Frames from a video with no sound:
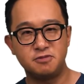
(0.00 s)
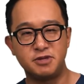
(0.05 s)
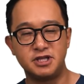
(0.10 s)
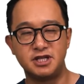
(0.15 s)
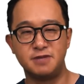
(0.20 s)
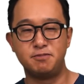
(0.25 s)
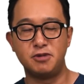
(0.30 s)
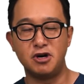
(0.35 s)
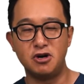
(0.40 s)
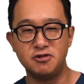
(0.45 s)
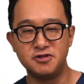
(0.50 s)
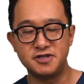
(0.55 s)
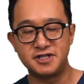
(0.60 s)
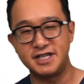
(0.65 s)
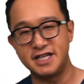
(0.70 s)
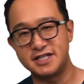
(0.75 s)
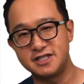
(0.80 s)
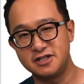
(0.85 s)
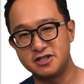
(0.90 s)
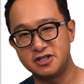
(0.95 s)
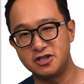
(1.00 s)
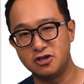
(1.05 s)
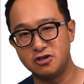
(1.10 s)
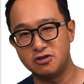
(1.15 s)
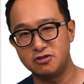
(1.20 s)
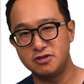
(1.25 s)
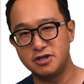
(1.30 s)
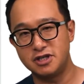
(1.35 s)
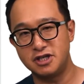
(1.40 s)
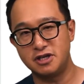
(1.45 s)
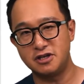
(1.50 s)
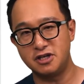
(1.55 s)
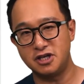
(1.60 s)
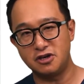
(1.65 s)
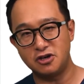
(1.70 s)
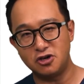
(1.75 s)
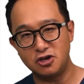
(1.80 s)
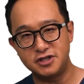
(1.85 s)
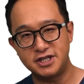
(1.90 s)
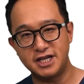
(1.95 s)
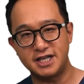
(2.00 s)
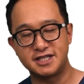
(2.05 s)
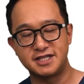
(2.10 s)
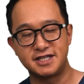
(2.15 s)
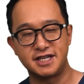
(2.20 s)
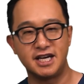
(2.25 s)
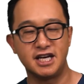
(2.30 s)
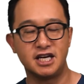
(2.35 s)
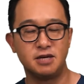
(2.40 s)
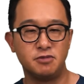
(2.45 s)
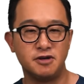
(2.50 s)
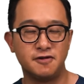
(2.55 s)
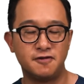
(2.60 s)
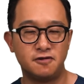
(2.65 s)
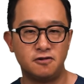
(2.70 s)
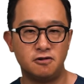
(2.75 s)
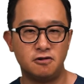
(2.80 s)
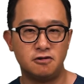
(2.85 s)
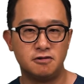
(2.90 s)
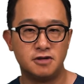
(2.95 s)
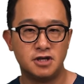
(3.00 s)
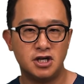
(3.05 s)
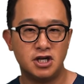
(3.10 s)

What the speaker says: but the bone sets a tone. You heard that saying before.